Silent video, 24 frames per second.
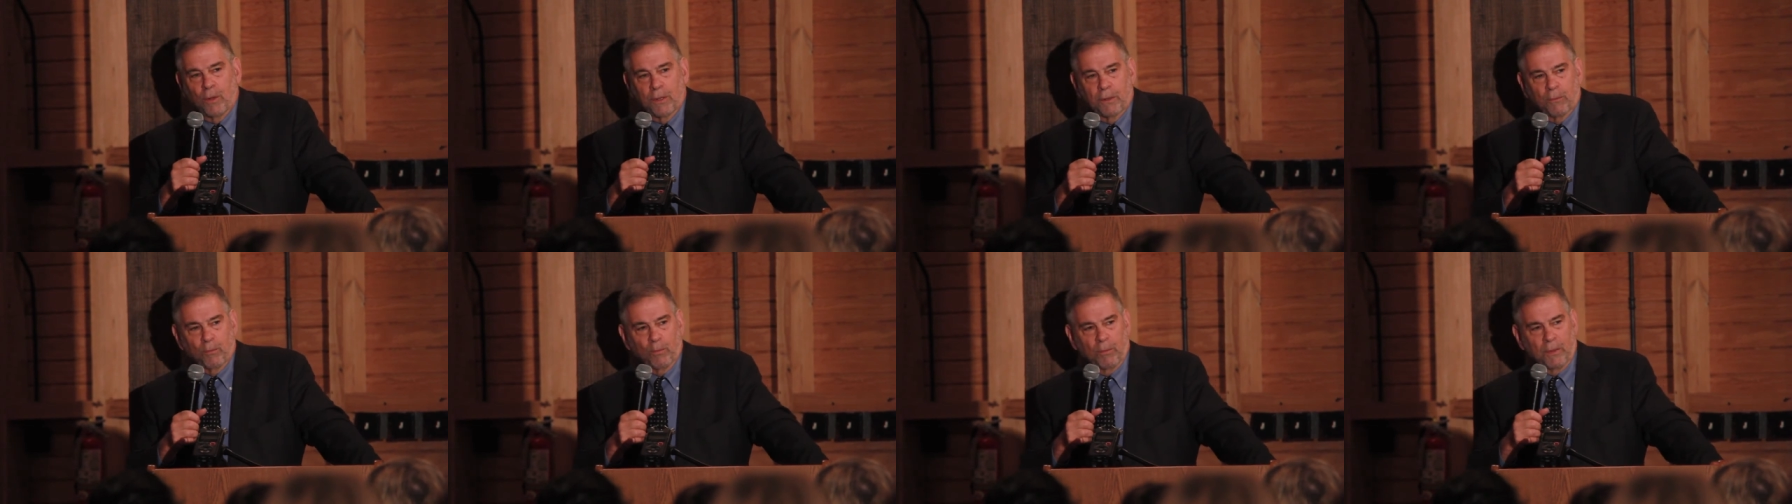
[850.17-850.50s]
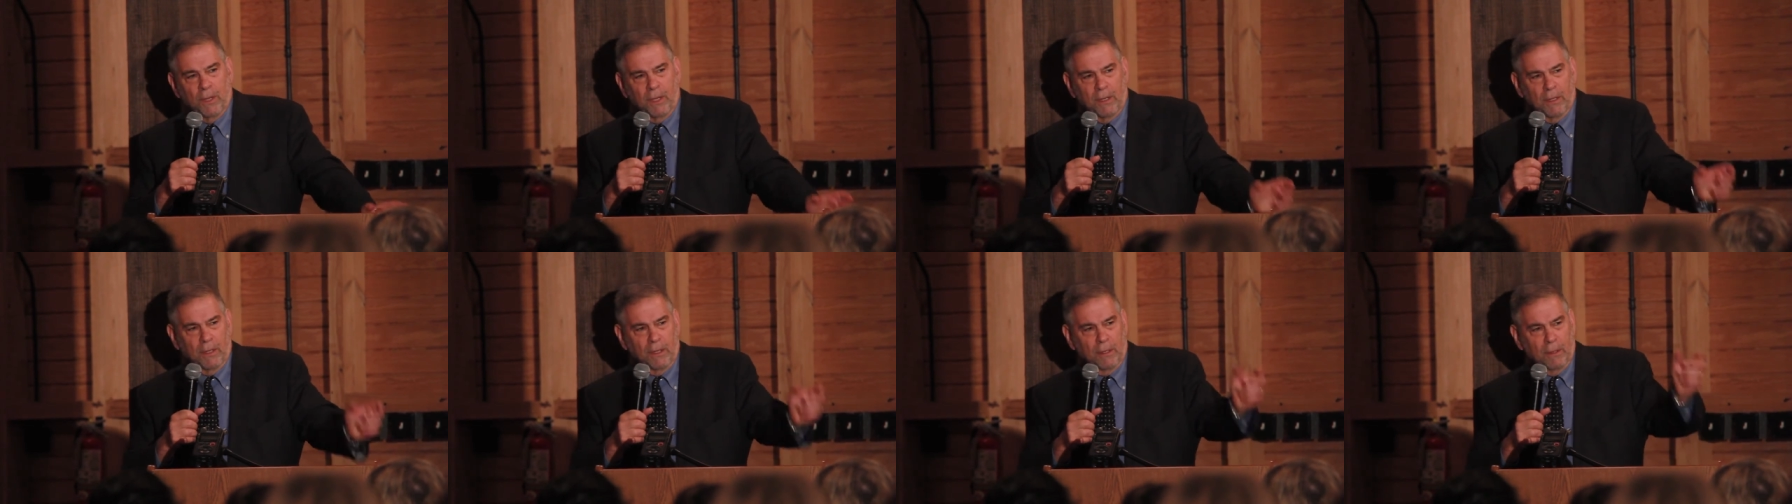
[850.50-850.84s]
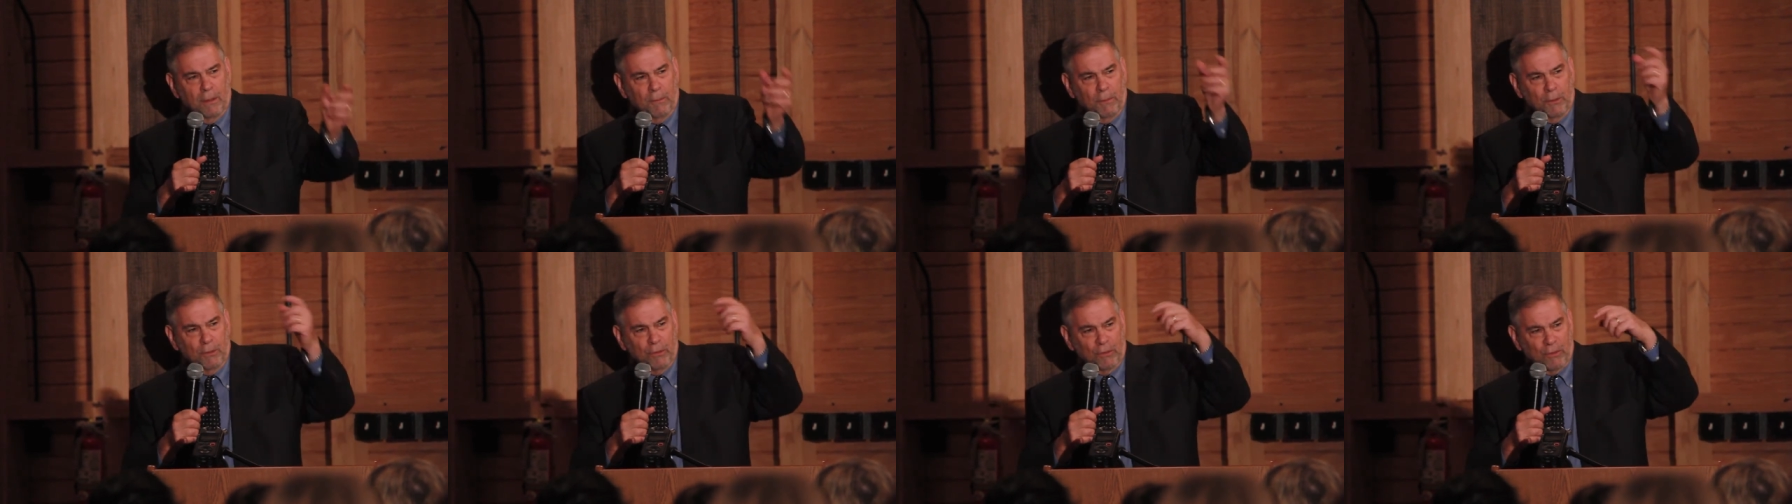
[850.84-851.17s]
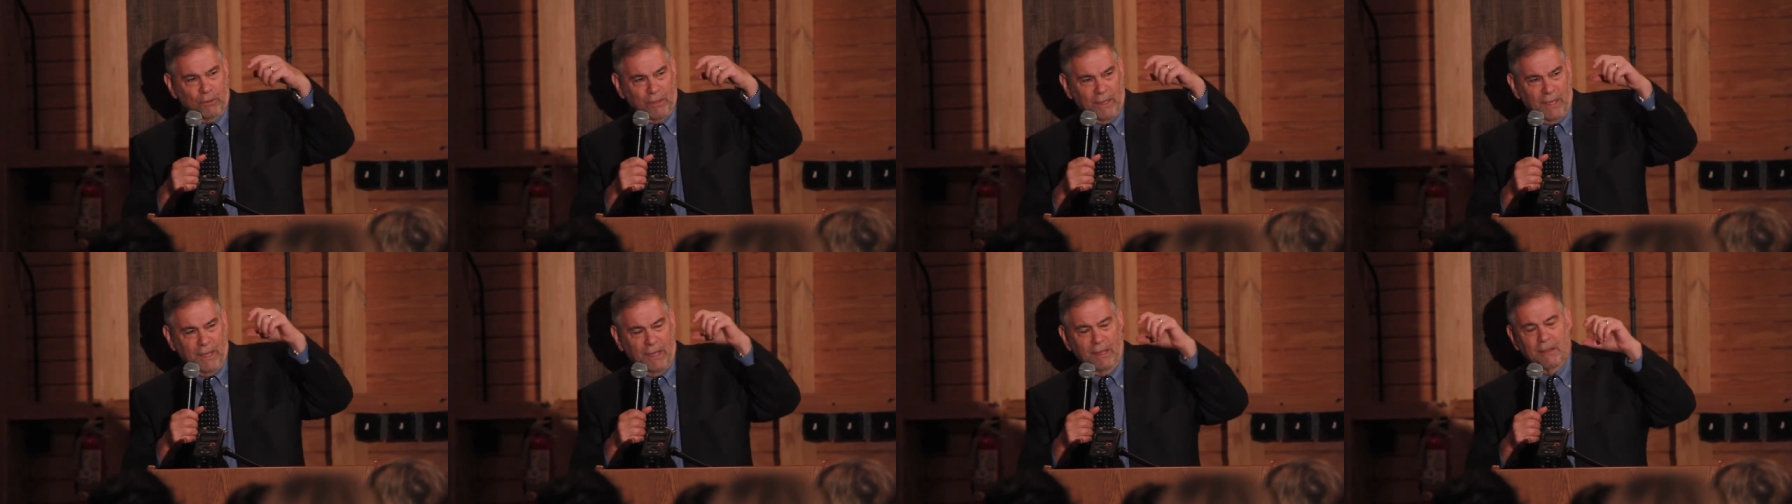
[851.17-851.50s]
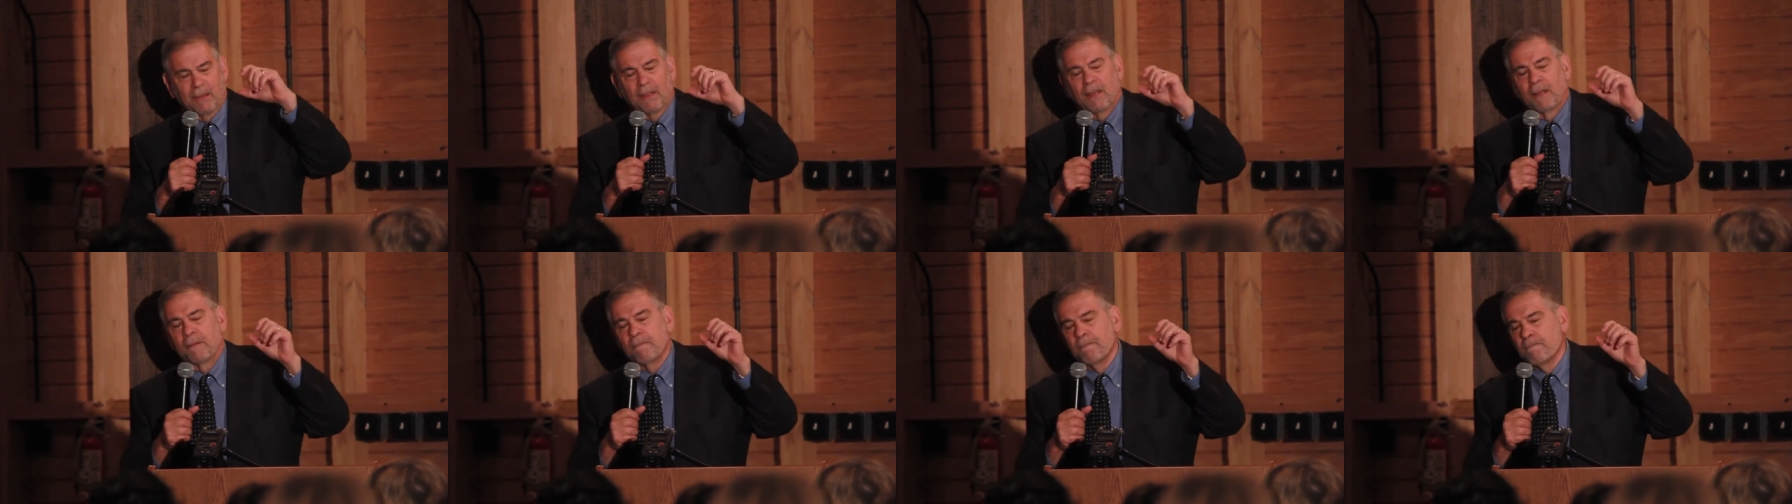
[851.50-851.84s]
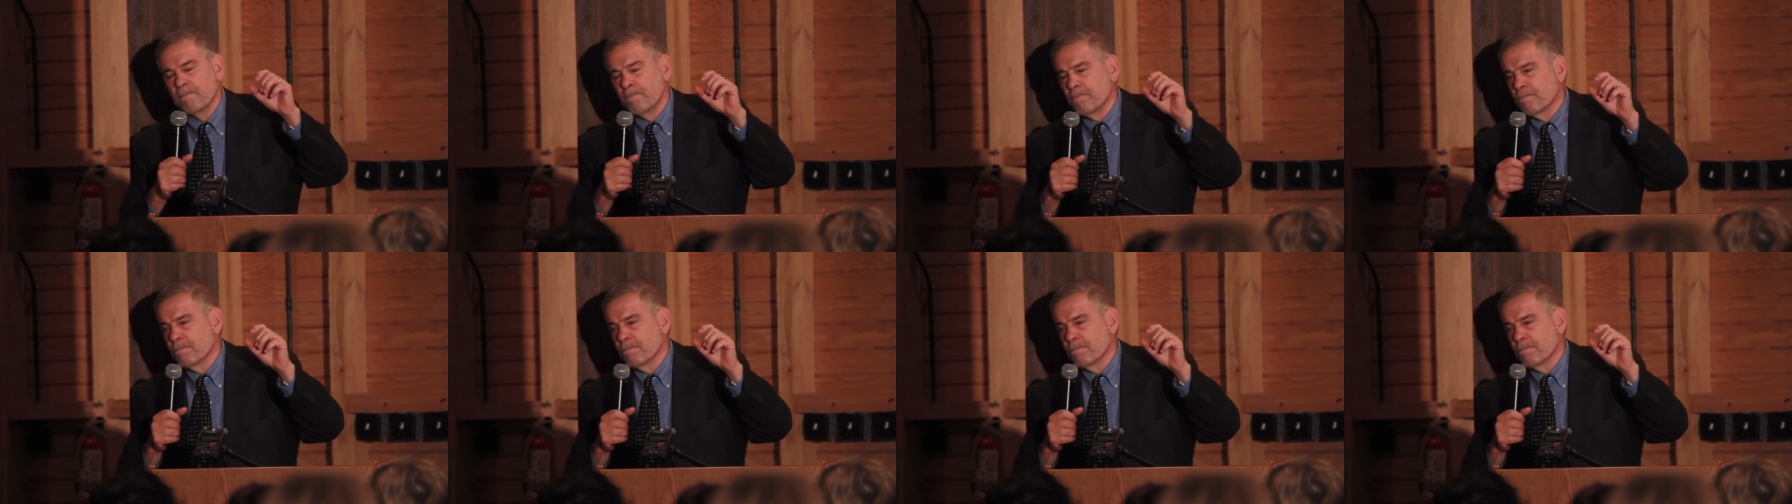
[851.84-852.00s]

one, and, and let me just add that.